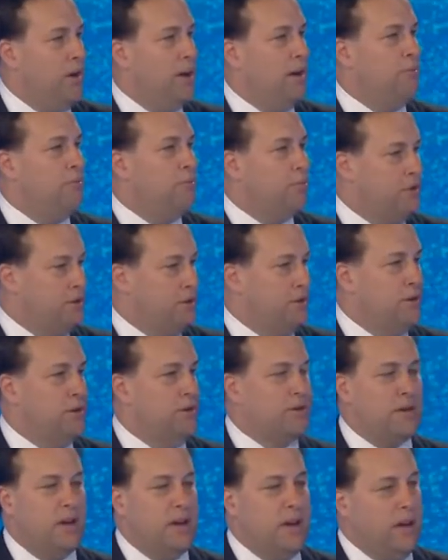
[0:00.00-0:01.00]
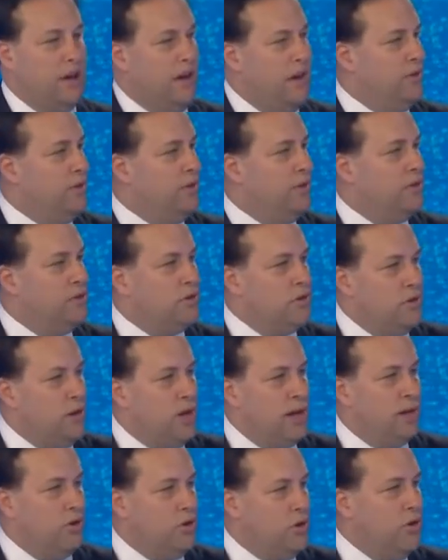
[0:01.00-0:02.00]
been produced in the
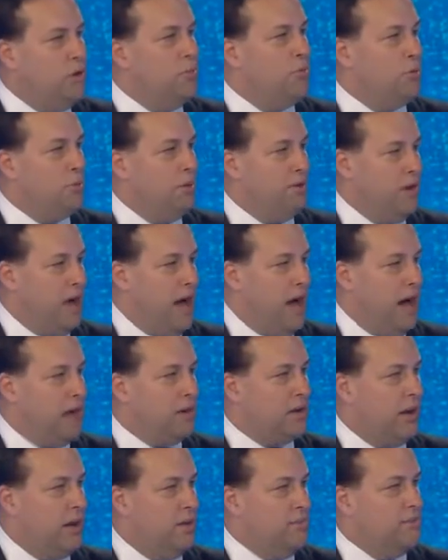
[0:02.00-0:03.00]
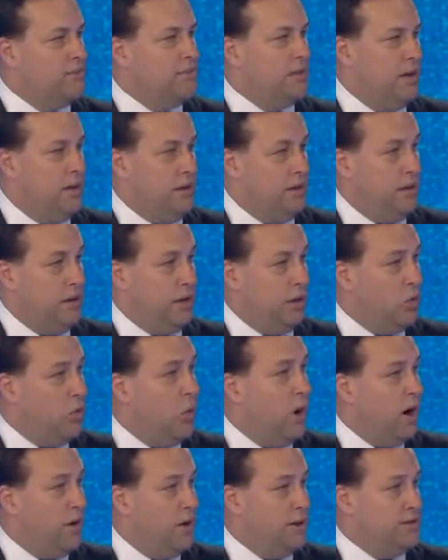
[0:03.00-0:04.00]
innumerable outcomes and
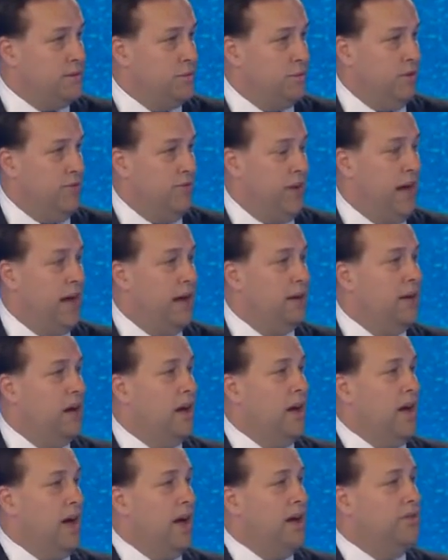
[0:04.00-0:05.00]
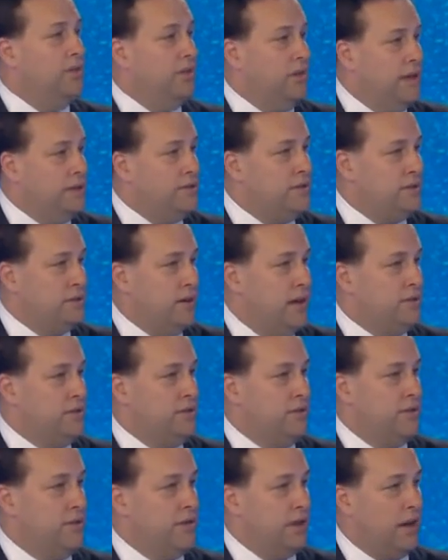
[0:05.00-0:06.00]
inquiries that we've had and the
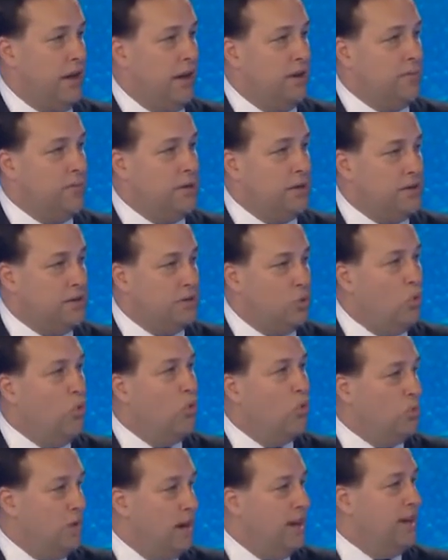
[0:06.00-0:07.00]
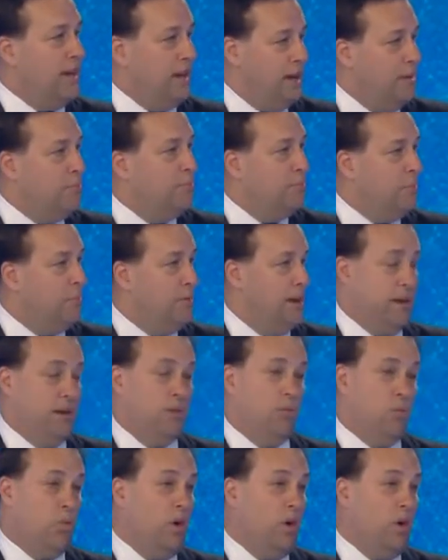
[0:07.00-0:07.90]
legislation that the government is already implementing,